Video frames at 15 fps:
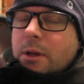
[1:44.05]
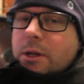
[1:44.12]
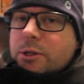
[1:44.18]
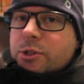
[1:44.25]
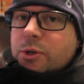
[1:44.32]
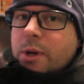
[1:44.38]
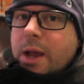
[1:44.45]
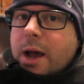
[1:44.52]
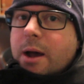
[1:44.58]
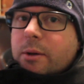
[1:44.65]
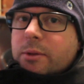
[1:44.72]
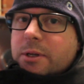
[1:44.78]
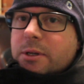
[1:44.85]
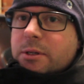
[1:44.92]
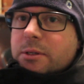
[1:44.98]
and show you
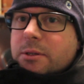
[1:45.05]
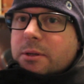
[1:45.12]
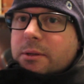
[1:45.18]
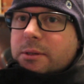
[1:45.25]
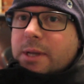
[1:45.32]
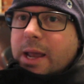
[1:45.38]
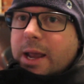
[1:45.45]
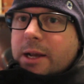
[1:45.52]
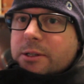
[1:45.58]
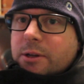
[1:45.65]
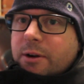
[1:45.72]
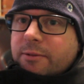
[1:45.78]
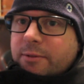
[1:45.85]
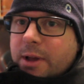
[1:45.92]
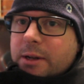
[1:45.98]
how these tanks
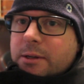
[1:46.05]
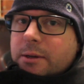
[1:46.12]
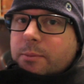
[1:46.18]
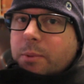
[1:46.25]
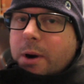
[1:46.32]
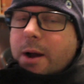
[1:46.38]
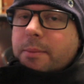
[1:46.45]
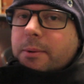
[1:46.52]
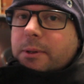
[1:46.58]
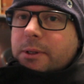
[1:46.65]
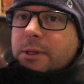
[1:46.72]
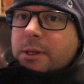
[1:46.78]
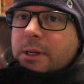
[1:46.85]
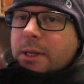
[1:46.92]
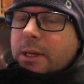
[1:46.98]
are vented
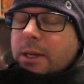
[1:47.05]
properly,